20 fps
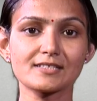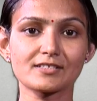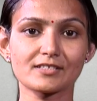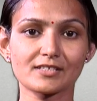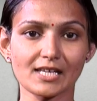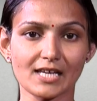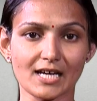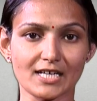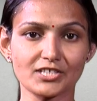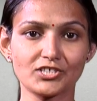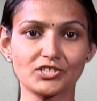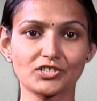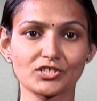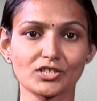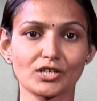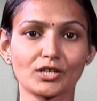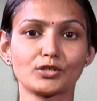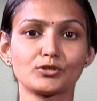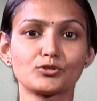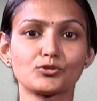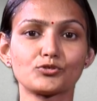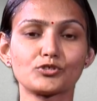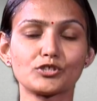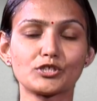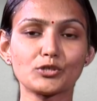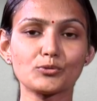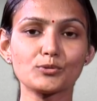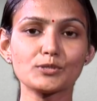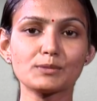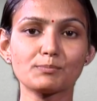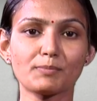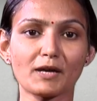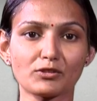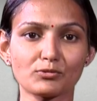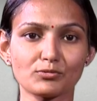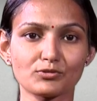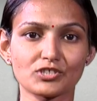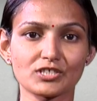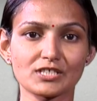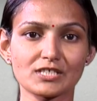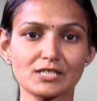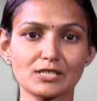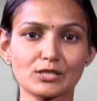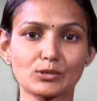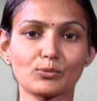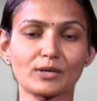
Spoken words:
sludge to reduce pathogens